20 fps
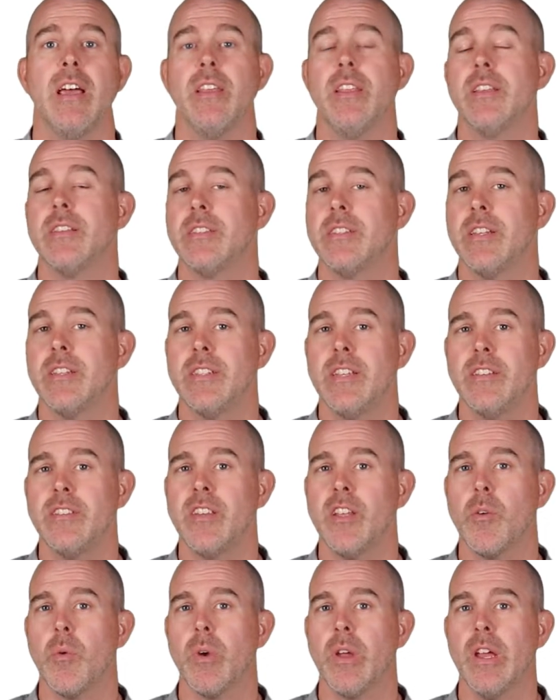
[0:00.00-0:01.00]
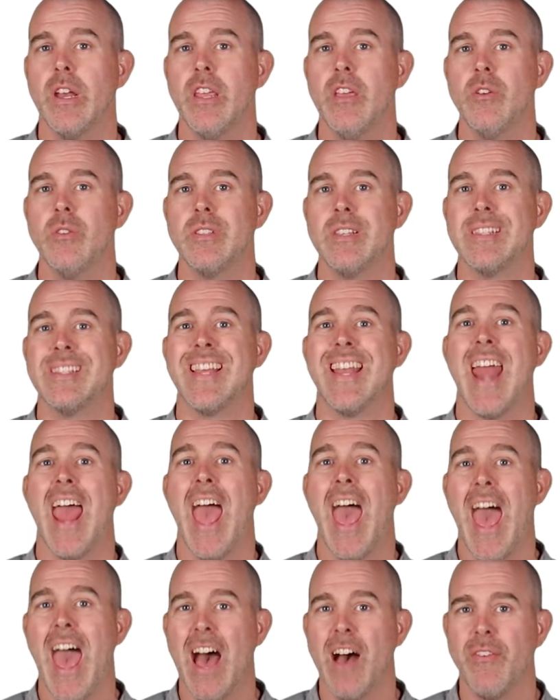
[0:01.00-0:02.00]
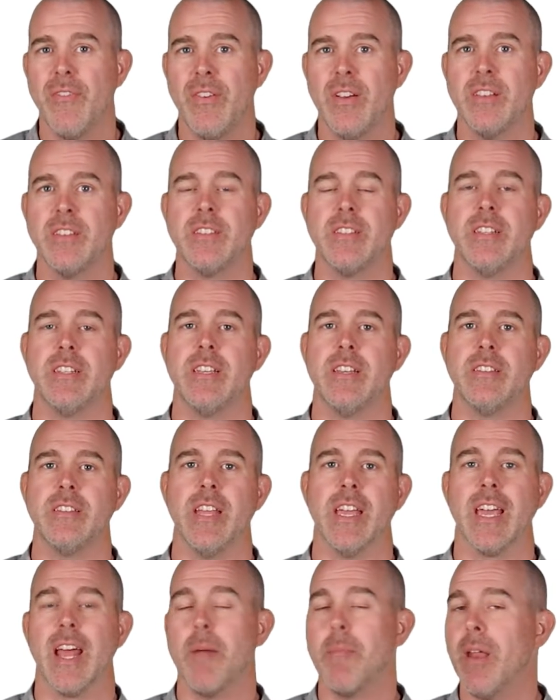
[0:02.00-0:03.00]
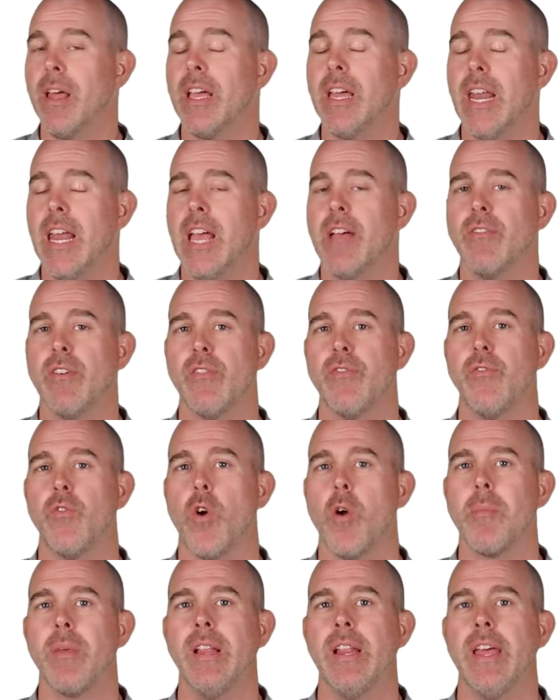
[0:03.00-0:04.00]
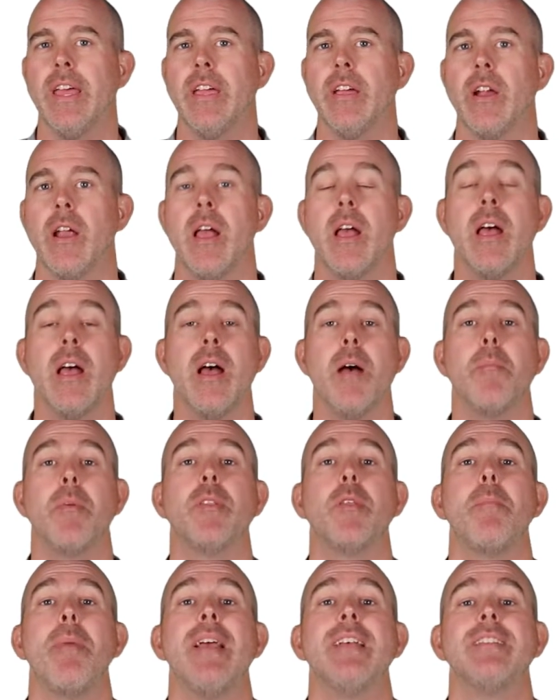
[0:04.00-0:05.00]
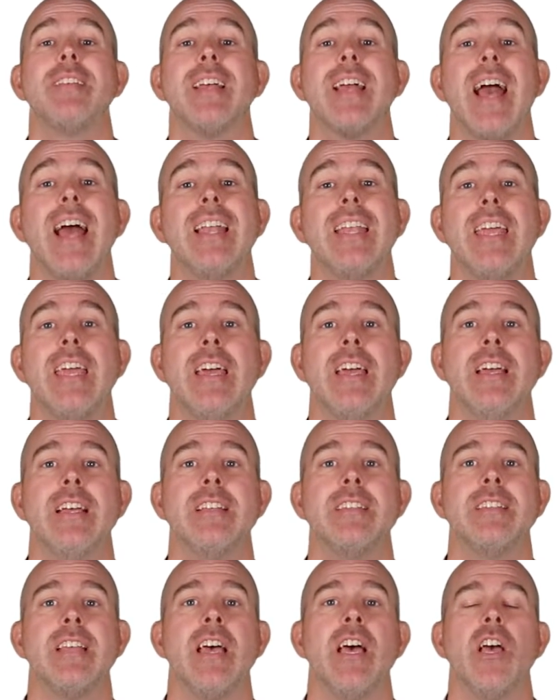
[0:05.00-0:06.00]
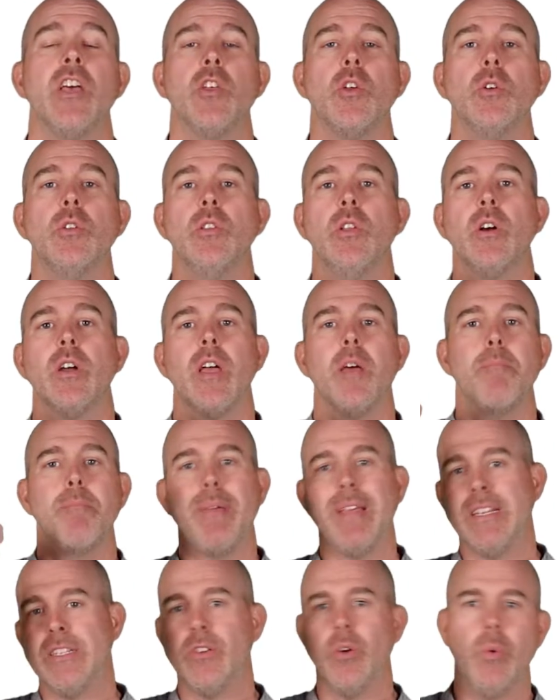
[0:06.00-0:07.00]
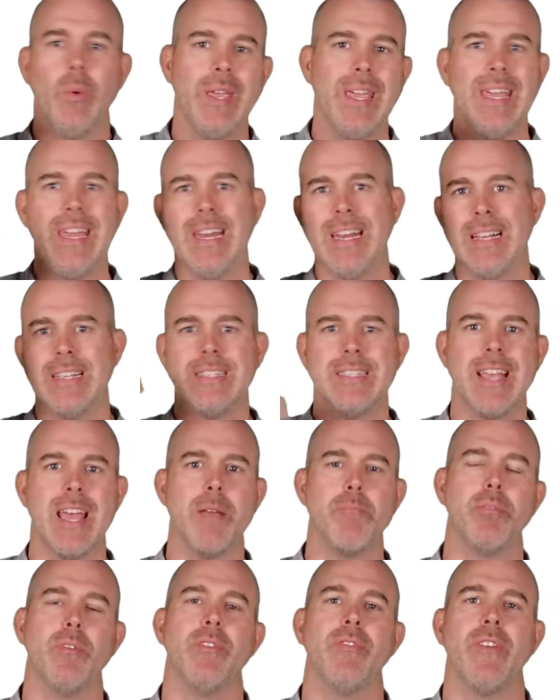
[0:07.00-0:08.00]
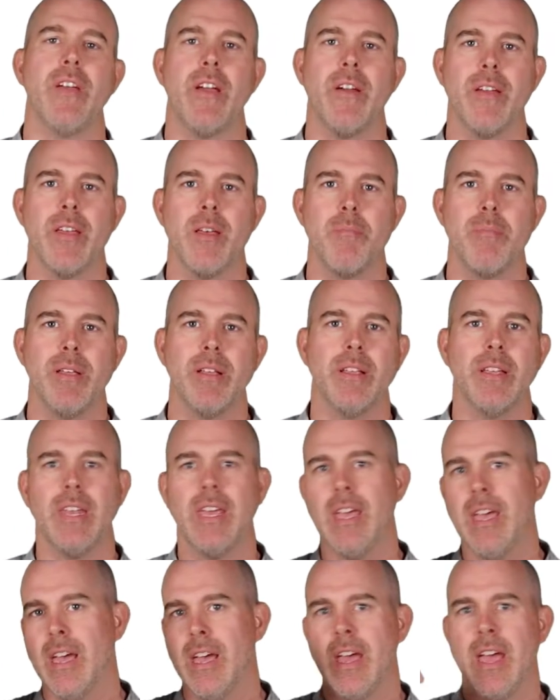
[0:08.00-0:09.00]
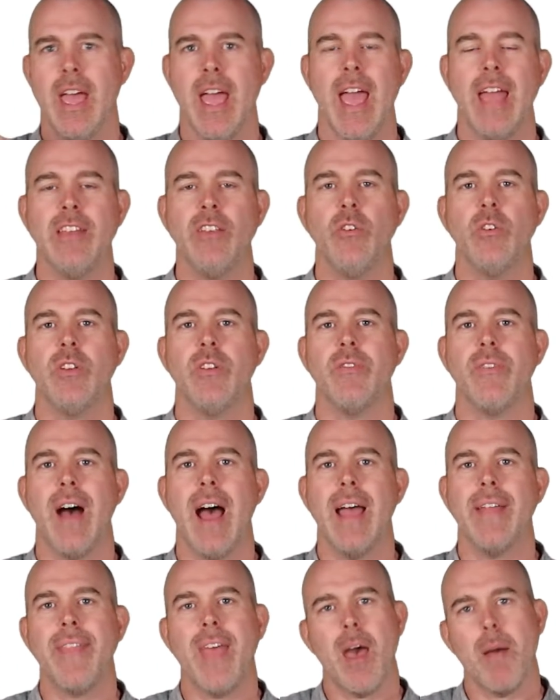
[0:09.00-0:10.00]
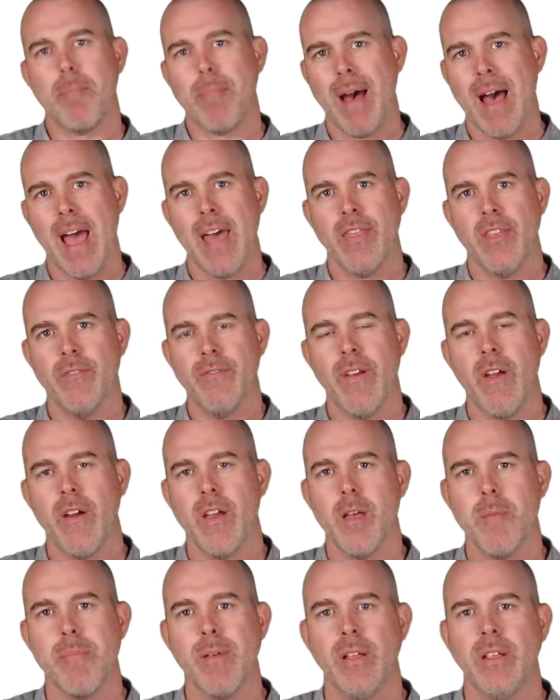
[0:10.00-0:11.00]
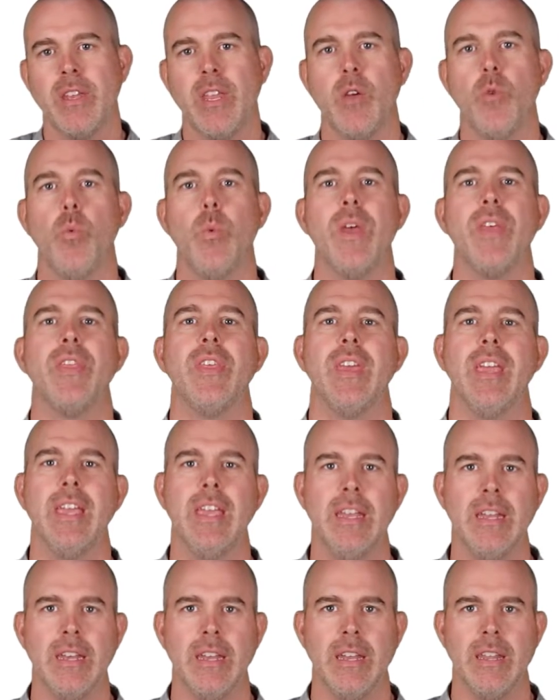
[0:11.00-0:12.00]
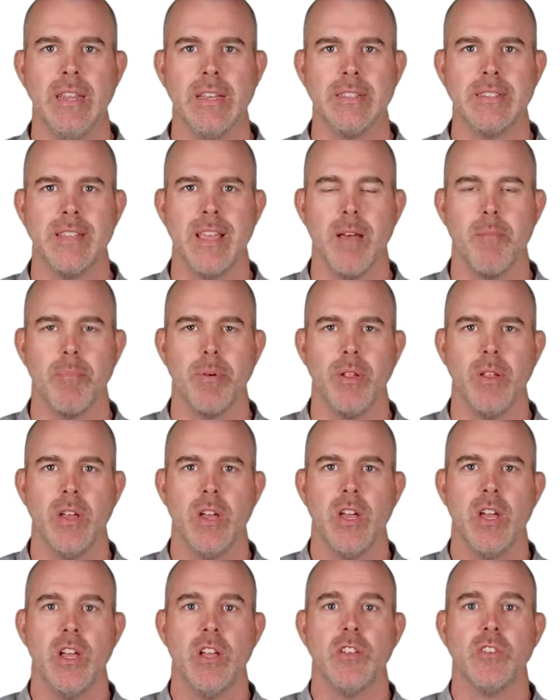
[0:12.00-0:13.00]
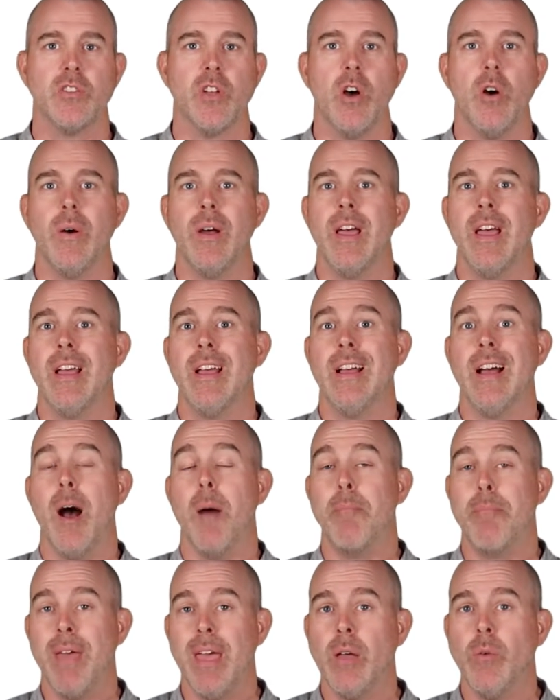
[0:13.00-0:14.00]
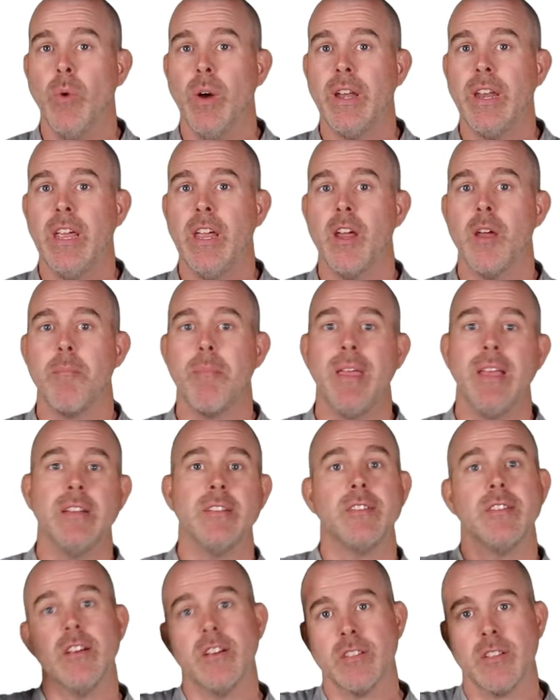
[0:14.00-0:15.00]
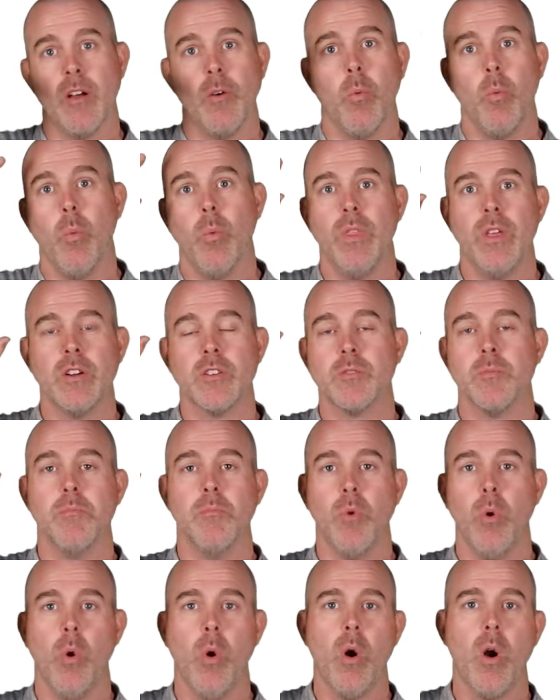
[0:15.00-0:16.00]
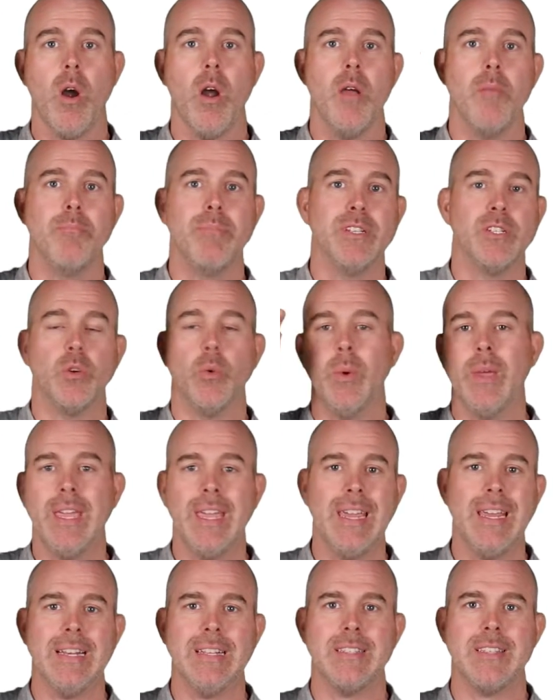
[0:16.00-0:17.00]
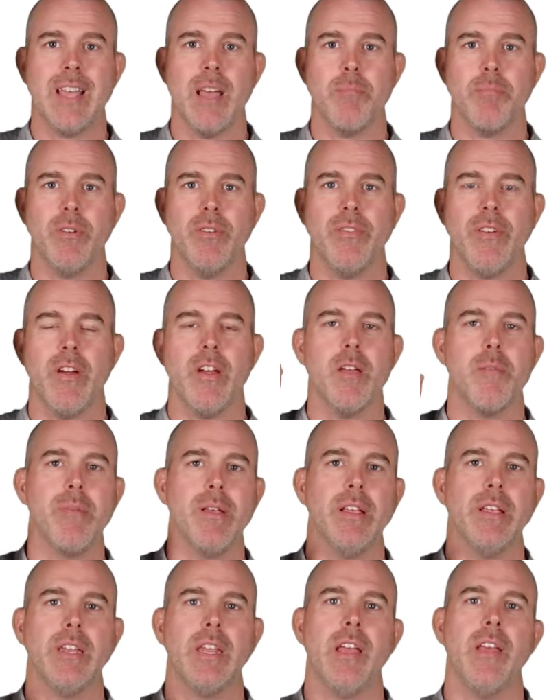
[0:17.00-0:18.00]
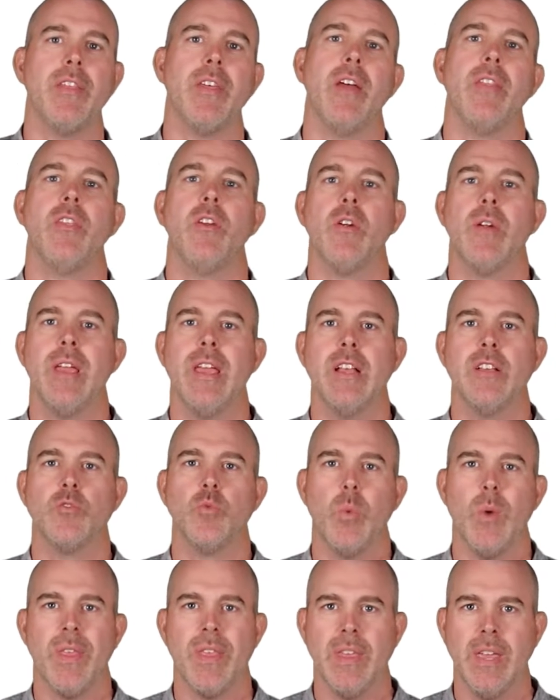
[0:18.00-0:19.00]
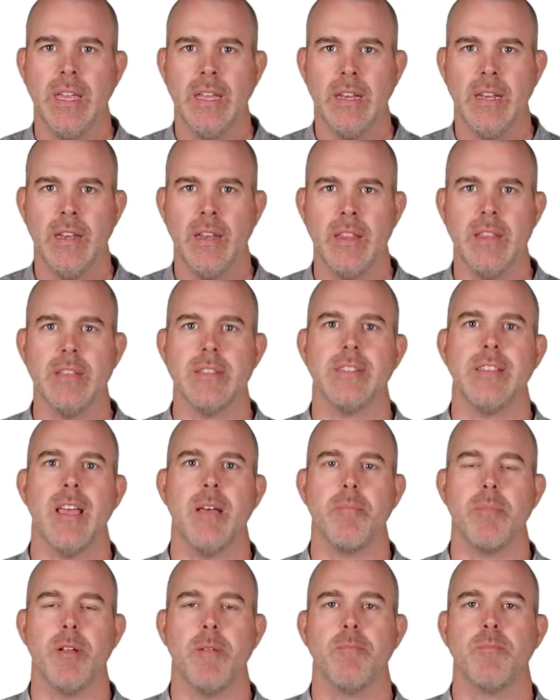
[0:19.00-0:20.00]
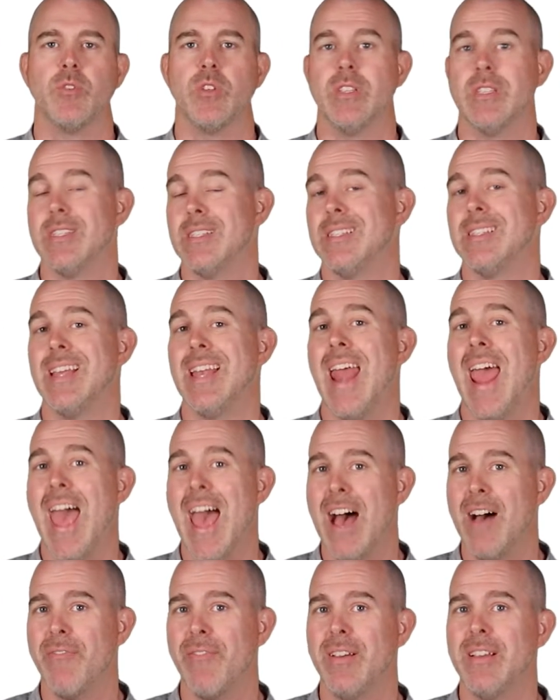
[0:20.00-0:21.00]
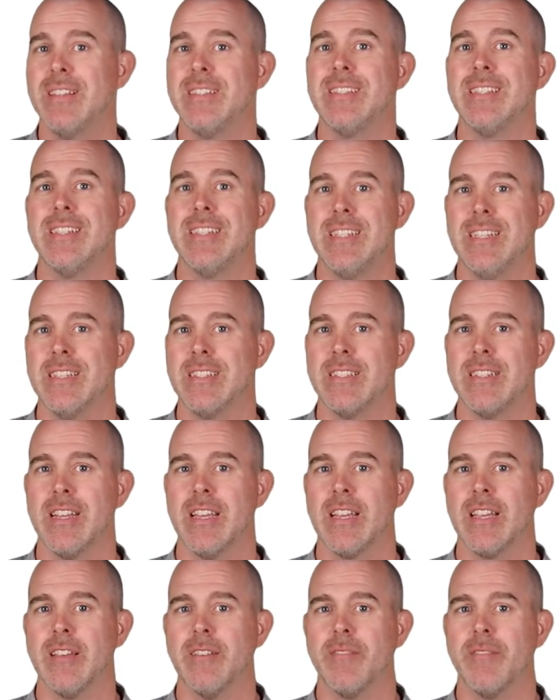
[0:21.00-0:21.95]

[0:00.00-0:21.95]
The statistic we're going to use is an F statistic. I'm not going to give a formula here, but the basic idea is you look between sample variability and you divide that by the variability within the sample. So a big one here means there's a there's more between sample variability than there is within the sample. So this is an F statistic.